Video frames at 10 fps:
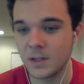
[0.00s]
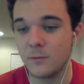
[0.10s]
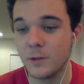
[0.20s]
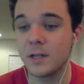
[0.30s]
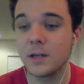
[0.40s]

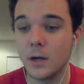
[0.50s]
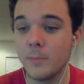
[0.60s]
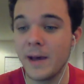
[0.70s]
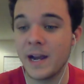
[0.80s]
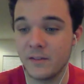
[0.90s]
If we can
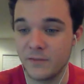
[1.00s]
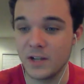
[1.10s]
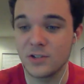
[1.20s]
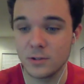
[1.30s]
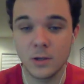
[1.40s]
go back,
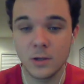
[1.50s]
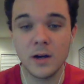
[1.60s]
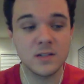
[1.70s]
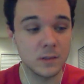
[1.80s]
avenge their loss,